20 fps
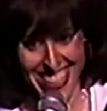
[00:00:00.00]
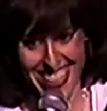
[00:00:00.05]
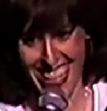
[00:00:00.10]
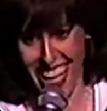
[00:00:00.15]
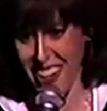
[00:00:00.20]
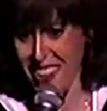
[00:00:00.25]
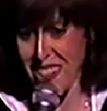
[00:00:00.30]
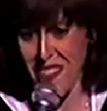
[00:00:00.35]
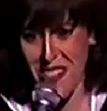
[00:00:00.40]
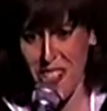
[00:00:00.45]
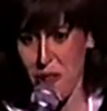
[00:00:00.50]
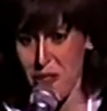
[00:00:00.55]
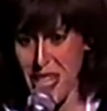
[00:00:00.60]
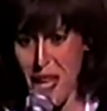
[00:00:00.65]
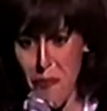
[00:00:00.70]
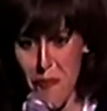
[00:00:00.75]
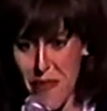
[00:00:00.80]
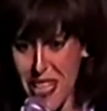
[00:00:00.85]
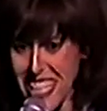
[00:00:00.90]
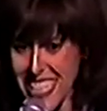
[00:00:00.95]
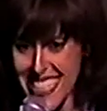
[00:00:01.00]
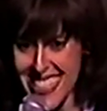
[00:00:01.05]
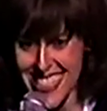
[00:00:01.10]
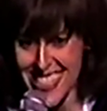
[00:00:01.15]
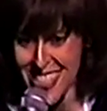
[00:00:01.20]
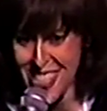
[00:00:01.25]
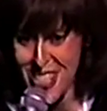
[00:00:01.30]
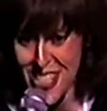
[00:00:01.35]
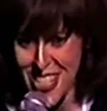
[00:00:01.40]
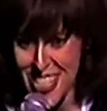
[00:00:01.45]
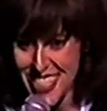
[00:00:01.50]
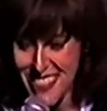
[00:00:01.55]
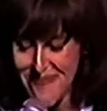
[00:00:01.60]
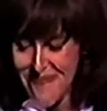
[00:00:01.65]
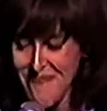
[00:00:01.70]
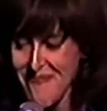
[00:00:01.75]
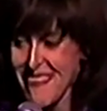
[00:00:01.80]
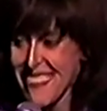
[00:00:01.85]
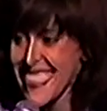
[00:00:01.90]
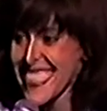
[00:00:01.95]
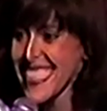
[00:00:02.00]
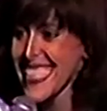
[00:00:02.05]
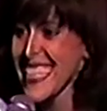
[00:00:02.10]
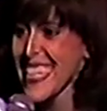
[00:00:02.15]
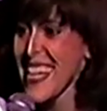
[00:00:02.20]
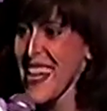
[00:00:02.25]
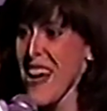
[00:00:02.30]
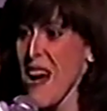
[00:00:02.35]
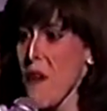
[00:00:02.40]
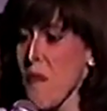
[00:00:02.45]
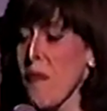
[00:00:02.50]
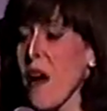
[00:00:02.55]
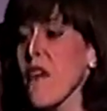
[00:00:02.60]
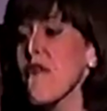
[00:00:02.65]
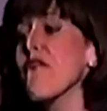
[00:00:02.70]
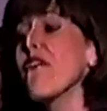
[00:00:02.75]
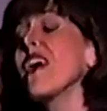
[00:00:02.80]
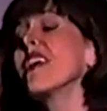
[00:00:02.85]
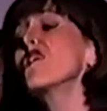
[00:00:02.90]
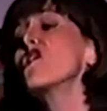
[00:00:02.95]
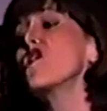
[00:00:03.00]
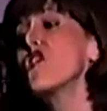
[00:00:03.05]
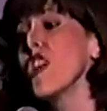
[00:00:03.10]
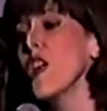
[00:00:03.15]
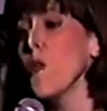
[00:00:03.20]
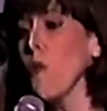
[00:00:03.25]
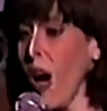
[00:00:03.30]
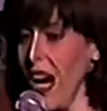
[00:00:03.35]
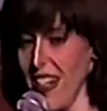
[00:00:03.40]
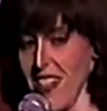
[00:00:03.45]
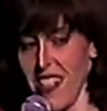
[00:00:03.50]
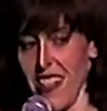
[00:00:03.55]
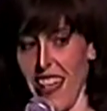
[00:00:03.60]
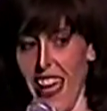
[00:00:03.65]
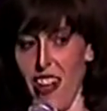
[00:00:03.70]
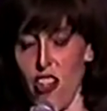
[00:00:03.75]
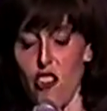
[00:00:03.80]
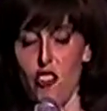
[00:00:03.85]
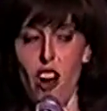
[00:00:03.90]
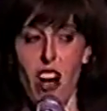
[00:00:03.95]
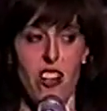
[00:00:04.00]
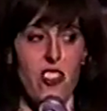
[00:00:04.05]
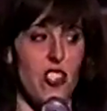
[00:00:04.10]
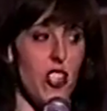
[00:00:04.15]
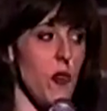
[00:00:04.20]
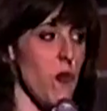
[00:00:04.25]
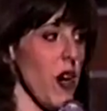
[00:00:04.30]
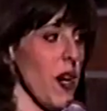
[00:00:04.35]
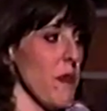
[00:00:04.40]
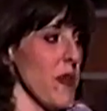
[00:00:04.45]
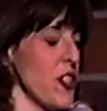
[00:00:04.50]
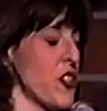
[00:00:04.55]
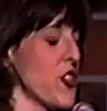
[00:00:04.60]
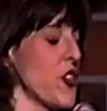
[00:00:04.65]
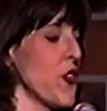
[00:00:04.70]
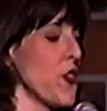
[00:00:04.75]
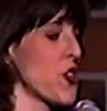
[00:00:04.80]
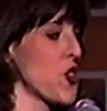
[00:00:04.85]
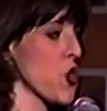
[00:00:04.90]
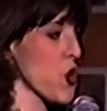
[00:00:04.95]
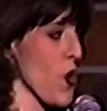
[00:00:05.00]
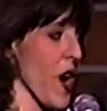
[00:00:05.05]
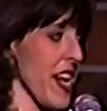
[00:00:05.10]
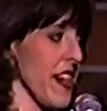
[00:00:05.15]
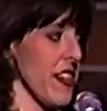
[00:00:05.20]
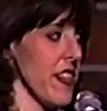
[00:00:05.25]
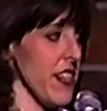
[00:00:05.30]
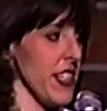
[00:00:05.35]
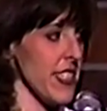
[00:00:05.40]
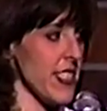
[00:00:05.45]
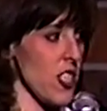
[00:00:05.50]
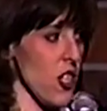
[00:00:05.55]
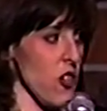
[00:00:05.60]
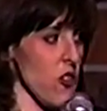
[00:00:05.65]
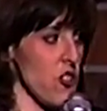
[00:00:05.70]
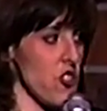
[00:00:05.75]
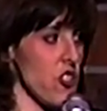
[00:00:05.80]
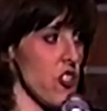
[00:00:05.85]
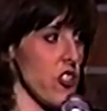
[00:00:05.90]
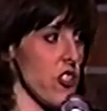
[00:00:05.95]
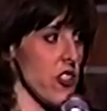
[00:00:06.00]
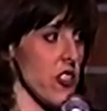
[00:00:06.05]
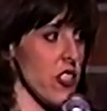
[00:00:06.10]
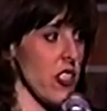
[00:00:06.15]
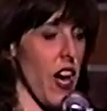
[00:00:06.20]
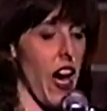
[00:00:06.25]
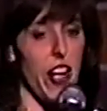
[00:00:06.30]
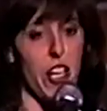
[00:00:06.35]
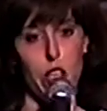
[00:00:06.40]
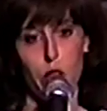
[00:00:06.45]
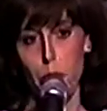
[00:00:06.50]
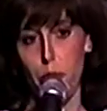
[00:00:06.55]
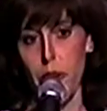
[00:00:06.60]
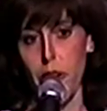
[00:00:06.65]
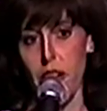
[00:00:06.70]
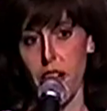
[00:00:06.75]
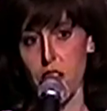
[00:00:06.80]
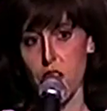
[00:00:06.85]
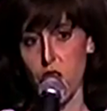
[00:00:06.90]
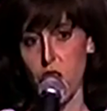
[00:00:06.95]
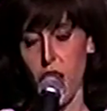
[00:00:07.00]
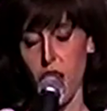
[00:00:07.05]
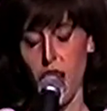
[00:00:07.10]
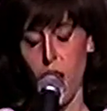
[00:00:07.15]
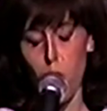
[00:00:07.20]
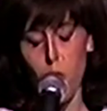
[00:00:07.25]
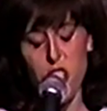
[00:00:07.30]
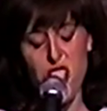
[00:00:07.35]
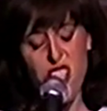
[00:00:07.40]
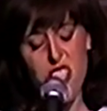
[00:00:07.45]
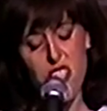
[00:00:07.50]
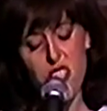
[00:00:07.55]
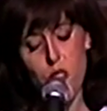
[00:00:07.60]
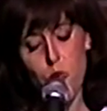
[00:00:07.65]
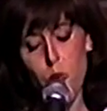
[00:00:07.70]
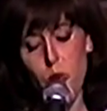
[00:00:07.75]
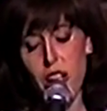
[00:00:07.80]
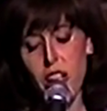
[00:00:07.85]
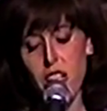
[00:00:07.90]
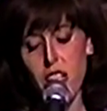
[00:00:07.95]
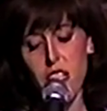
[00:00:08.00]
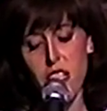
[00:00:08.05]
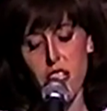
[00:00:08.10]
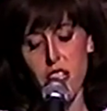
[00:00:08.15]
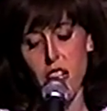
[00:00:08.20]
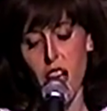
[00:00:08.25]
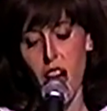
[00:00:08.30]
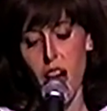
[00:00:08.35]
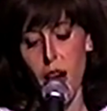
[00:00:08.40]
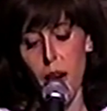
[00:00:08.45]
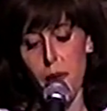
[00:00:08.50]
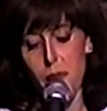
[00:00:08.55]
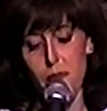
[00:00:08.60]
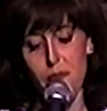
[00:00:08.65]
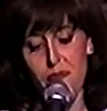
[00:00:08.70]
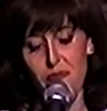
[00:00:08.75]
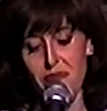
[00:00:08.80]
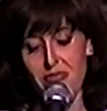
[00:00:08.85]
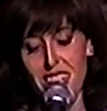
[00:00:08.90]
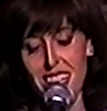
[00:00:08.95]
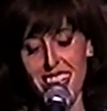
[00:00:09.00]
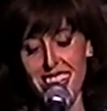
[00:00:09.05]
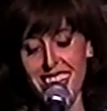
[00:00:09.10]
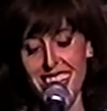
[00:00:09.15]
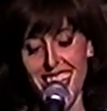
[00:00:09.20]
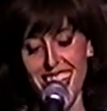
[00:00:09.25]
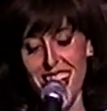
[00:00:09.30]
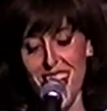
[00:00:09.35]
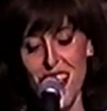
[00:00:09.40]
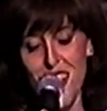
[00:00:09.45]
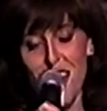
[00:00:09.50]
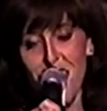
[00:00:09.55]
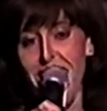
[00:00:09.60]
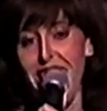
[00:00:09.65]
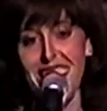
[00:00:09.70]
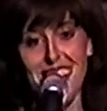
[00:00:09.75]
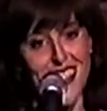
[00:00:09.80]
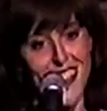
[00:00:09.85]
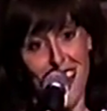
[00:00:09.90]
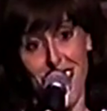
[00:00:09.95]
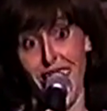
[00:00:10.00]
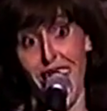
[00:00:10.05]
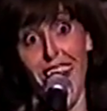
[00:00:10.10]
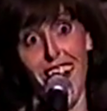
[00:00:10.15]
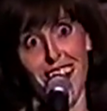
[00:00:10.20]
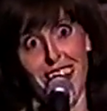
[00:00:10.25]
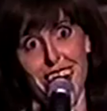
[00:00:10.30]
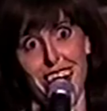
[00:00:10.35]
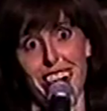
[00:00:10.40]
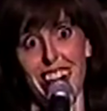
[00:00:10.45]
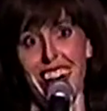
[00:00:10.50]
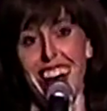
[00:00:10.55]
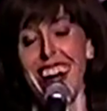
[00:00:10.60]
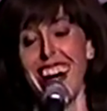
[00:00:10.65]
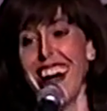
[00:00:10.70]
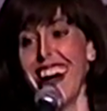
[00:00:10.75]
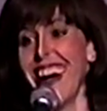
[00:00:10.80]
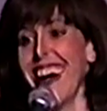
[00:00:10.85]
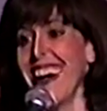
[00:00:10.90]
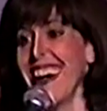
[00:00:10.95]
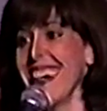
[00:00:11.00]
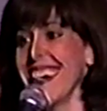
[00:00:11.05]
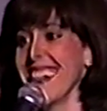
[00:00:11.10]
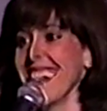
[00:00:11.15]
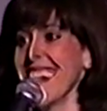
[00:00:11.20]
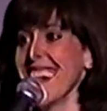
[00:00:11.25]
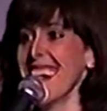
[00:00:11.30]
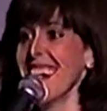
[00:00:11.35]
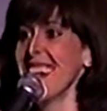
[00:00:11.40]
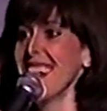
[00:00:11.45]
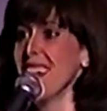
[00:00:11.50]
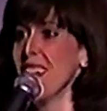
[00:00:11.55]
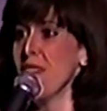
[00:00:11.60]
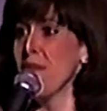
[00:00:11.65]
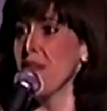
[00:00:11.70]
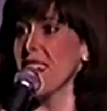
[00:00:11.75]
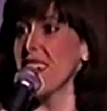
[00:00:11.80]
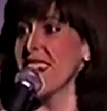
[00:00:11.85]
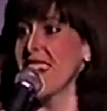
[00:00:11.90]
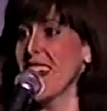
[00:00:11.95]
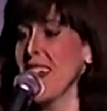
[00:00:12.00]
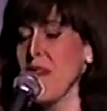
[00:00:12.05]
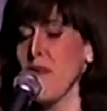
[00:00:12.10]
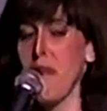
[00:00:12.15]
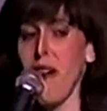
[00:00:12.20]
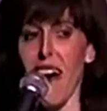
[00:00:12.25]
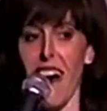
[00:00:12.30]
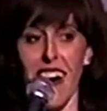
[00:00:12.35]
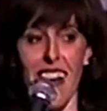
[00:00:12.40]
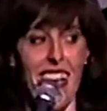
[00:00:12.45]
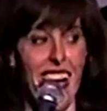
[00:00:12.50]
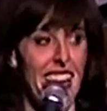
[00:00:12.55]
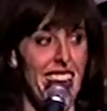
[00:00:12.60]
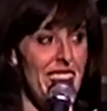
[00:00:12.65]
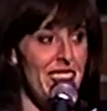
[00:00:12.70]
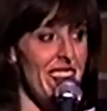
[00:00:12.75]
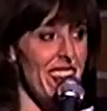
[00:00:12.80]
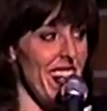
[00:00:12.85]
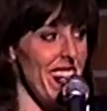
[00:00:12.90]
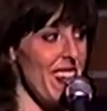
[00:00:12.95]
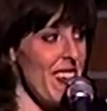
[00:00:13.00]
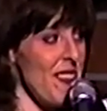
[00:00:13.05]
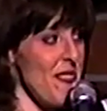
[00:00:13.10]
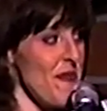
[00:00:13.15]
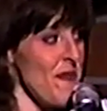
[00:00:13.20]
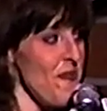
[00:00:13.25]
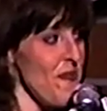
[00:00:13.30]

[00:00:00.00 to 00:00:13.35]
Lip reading: I don't even know what that means. My friend Jill wanted to get a truck. She didn't want to be too trendy, so she just got a UPS truck, which is really, she hates the color. But she can park anywhere.